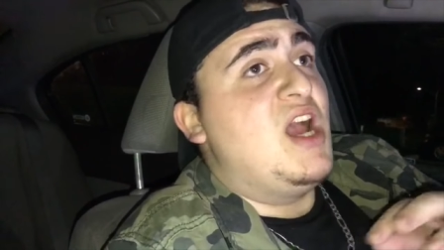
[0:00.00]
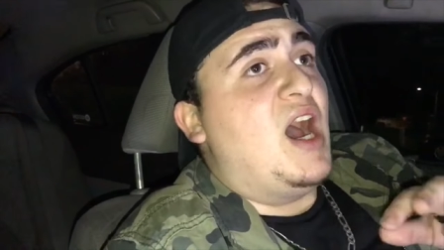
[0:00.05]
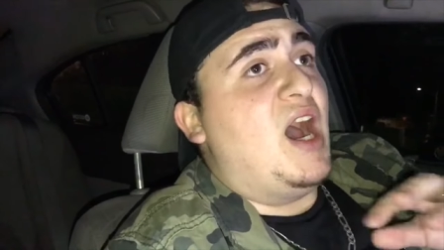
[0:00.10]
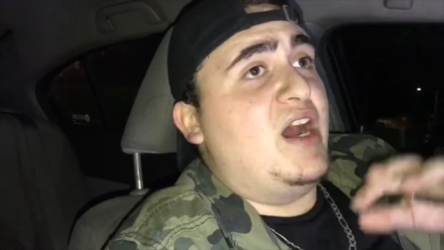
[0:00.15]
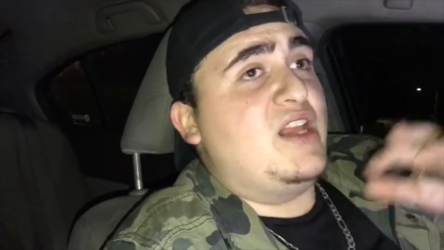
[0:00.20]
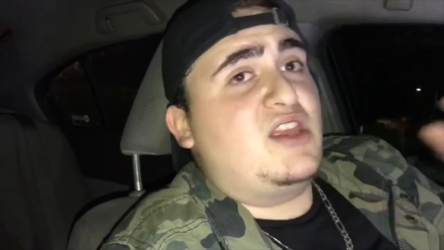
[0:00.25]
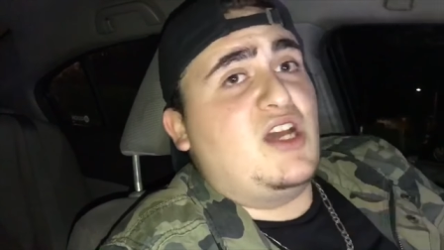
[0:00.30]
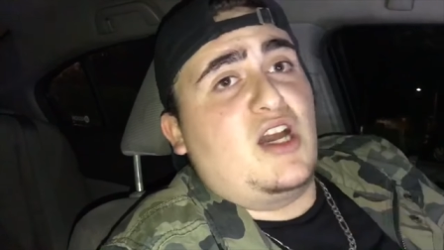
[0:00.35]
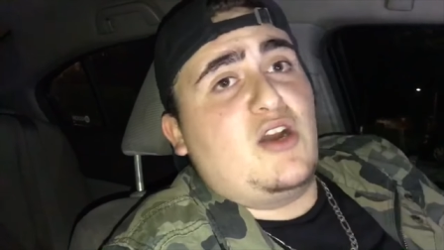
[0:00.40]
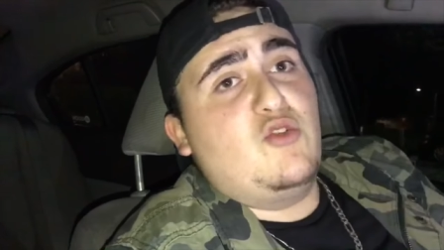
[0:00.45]

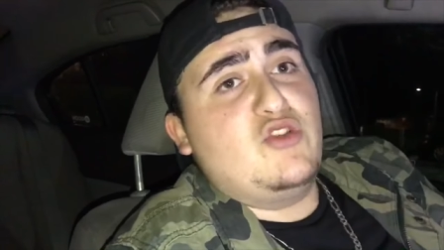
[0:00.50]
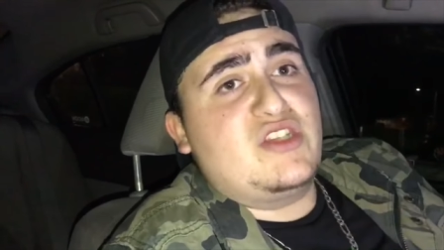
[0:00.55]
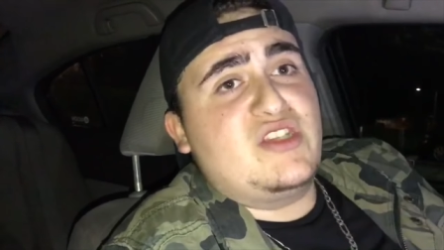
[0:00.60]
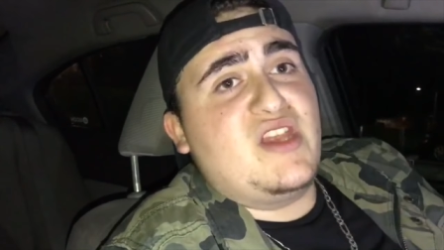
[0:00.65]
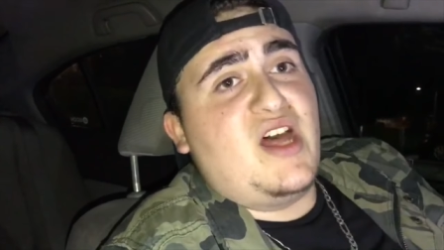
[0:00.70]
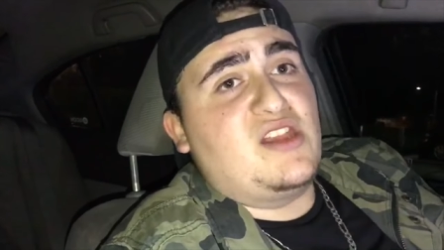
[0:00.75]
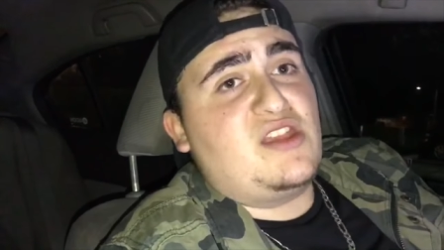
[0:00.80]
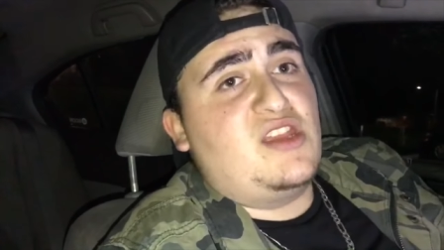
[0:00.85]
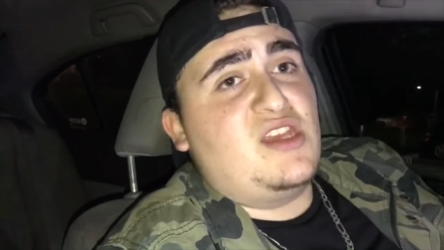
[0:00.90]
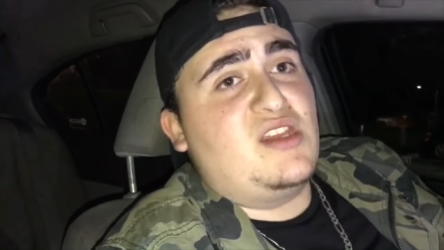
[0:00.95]
I thought it was
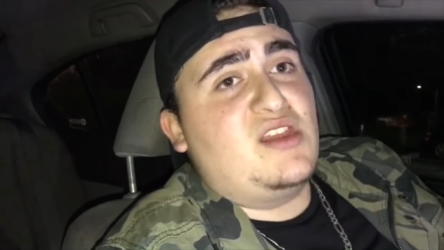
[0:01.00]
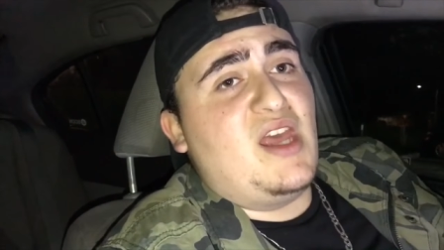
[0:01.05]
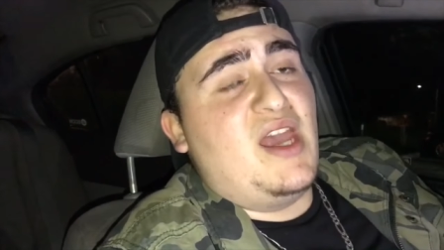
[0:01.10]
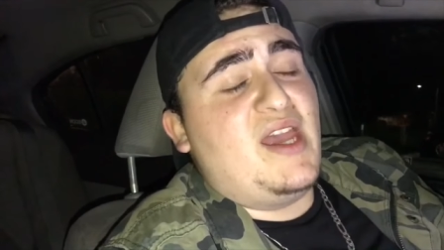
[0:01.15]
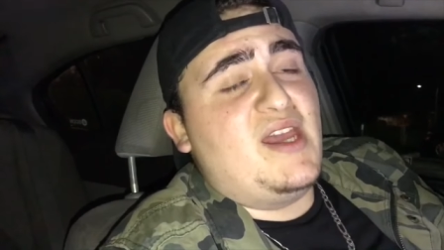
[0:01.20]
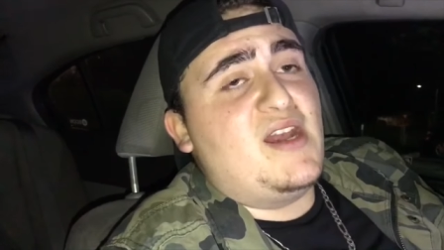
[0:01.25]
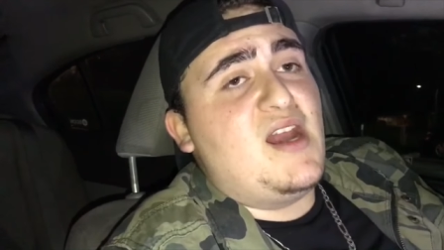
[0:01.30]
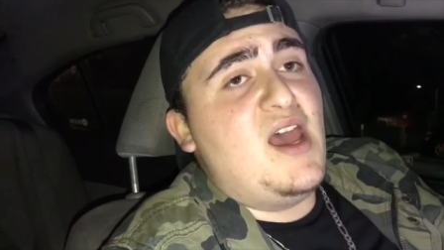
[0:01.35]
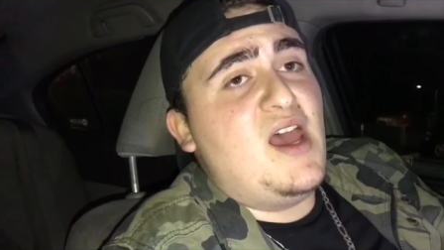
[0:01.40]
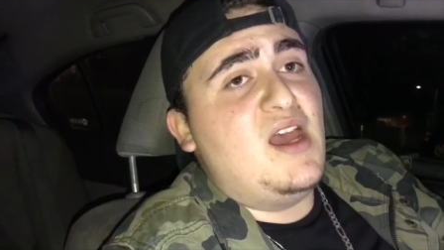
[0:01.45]
nothing
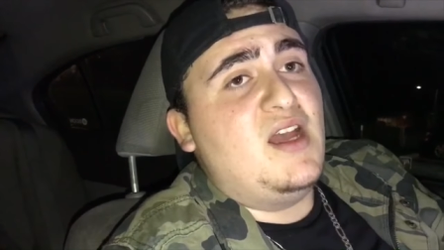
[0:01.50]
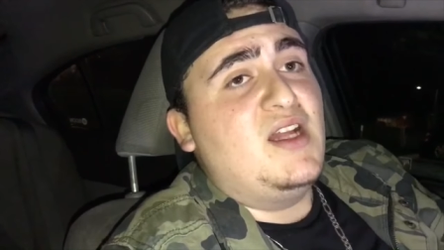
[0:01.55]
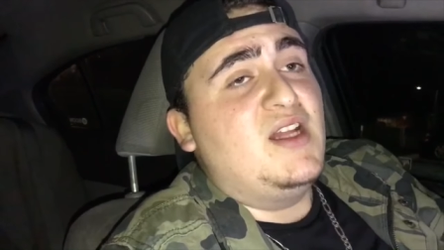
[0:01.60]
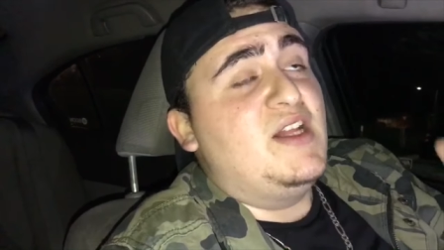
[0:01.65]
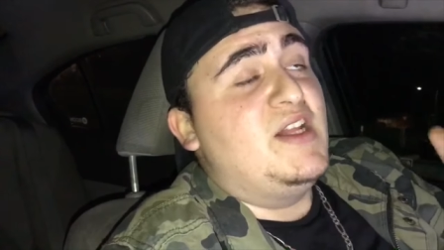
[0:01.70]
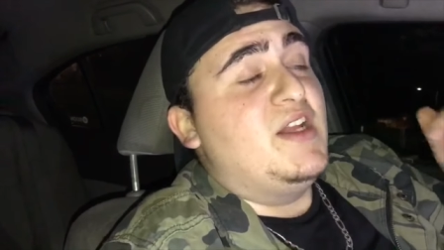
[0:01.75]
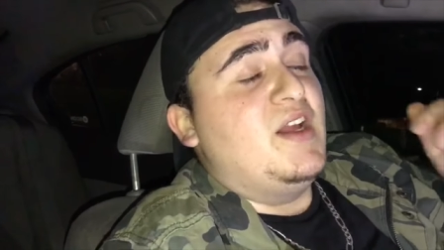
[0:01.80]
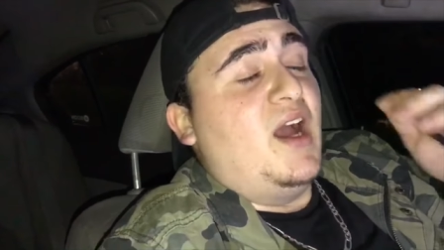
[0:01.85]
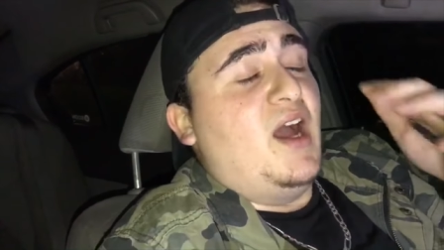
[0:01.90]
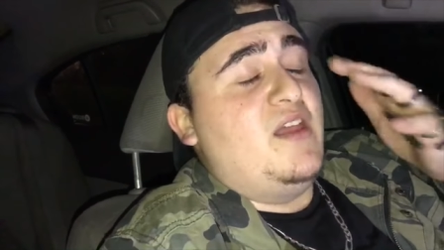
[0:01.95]
then.
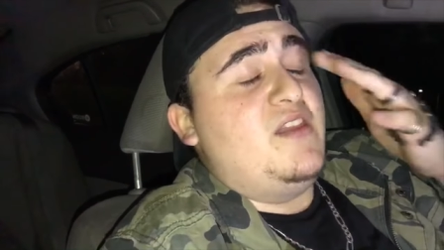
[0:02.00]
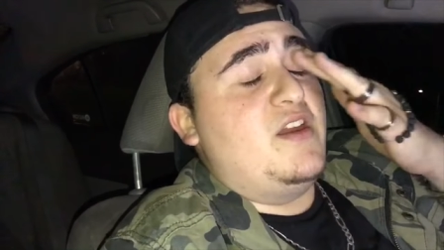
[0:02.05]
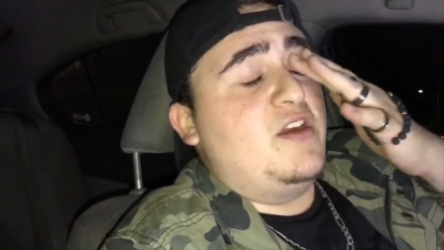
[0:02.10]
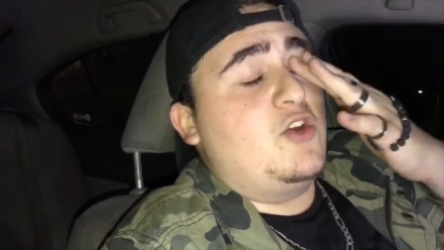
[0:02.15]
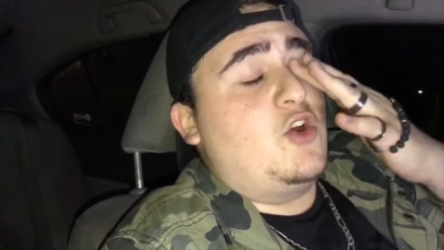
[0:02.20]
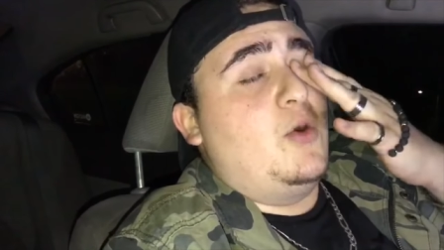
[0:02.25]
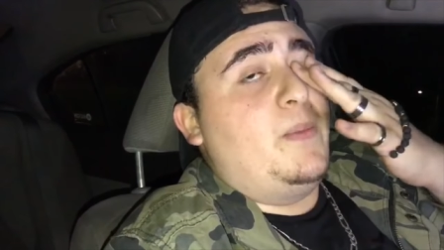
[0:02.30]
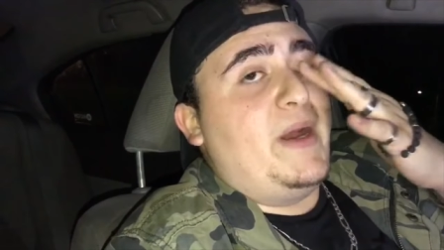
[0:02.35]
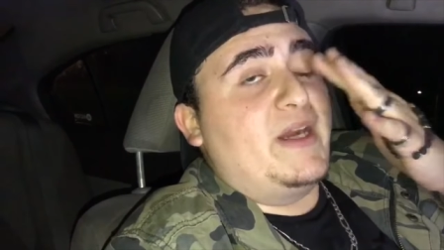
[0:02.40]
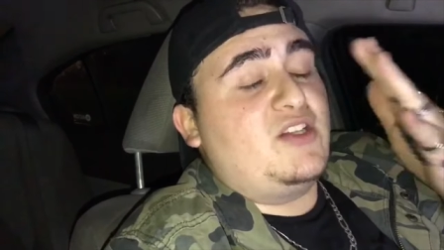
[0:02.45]
And then I
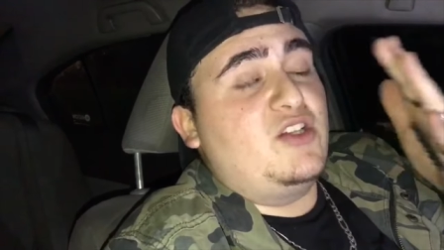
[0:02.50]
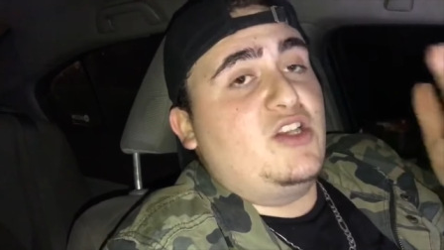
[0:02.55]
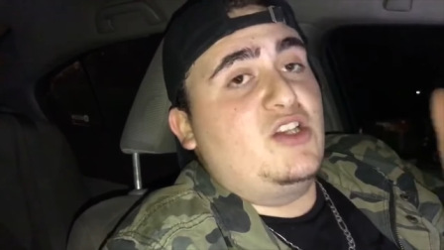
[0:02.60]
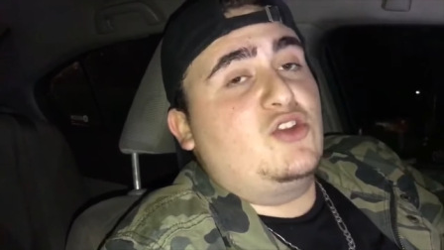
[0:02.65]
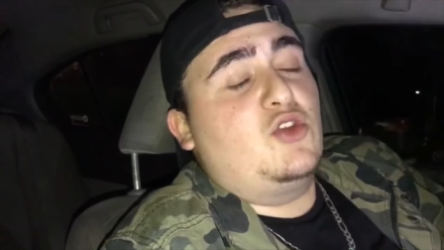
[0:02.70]
go back to the